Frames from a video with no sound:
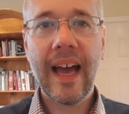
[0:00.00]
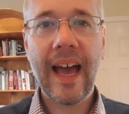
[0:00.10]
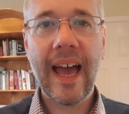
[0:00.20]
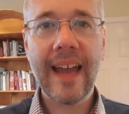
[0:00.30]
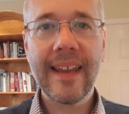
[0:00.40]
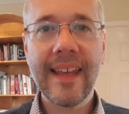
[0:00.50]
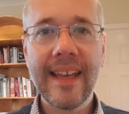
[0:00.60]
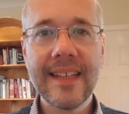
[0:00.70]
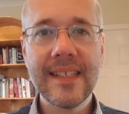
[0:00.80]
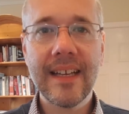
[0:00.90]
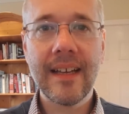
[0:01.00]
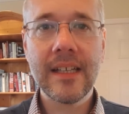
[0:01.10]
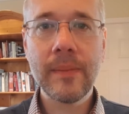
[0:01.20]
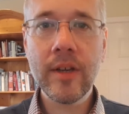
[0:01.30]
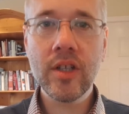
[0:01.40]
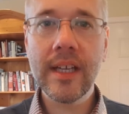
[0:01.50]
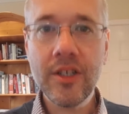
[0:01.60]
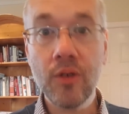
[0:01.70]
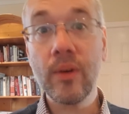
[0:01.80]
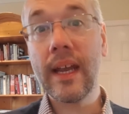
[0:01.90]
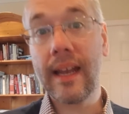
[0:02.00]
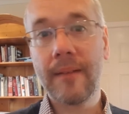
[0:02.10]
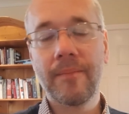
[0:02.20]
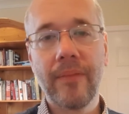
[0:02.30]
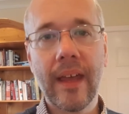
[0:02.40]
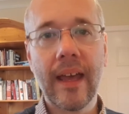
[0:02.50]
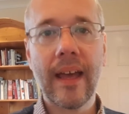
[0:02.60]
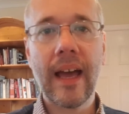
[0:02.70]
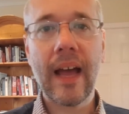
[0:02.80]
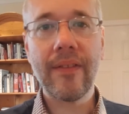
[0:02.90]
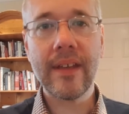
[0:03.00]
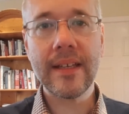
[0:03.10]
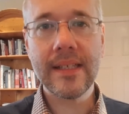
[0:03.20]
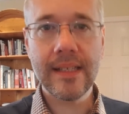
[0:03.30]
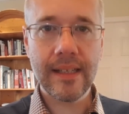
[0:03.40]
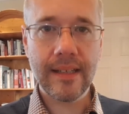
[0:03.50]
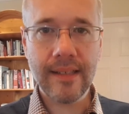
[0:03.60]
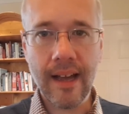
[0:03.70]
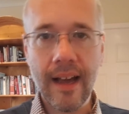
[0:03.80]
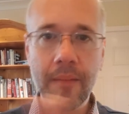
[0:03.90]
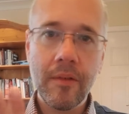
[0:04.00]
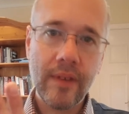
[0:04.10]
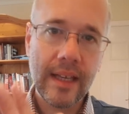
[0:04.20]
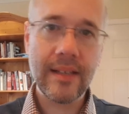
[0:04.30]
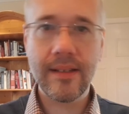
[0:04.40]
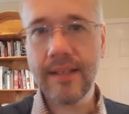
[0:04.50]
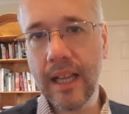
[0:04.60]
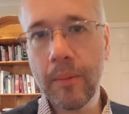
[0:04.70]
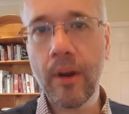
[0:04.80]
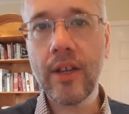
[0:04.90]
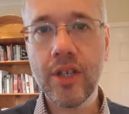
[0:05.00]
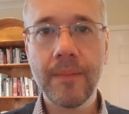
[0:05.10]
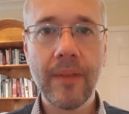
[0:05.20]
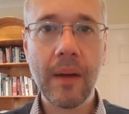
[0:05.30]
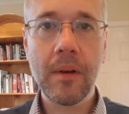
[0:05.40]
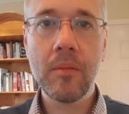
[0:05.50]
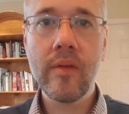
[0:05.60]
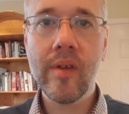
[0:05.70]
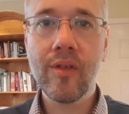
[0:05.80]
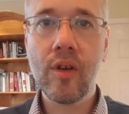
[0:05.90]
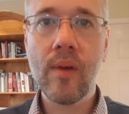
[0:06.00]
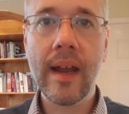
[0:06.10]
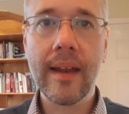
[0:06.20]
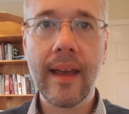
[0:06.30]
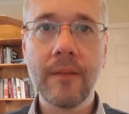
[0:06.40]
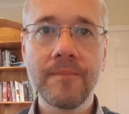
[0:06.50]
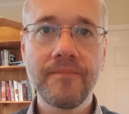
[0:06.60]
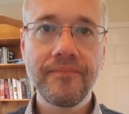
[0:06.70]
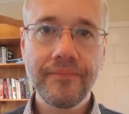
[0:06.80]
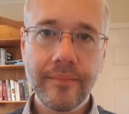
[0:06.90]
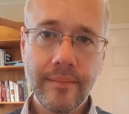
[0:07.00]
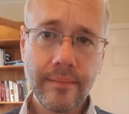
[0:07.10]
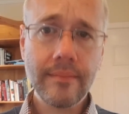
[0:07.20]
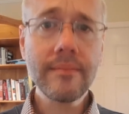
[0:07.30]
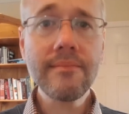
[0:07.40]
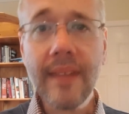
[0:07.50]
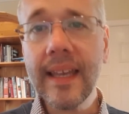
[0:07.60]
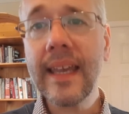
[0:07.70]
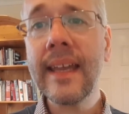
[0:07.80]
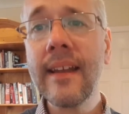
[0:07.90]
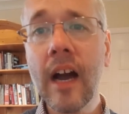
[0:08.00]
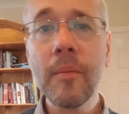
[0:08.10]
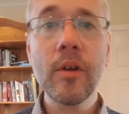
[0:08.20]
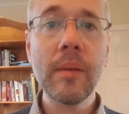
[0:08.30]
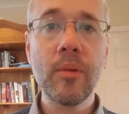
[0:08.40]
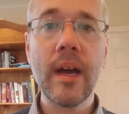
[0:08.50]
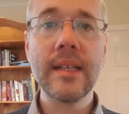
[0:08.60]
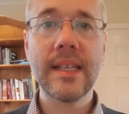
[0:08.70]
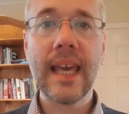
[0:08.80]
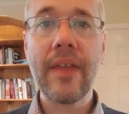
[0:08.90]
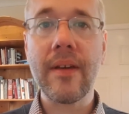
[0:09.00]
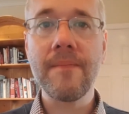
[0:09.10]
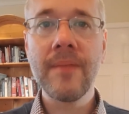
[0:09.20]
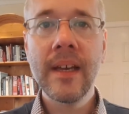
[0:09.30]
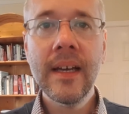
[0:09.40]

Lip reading: And here's a special Easter reading at this time of Easter celebration that we're moving through right now. In our morning prayers together.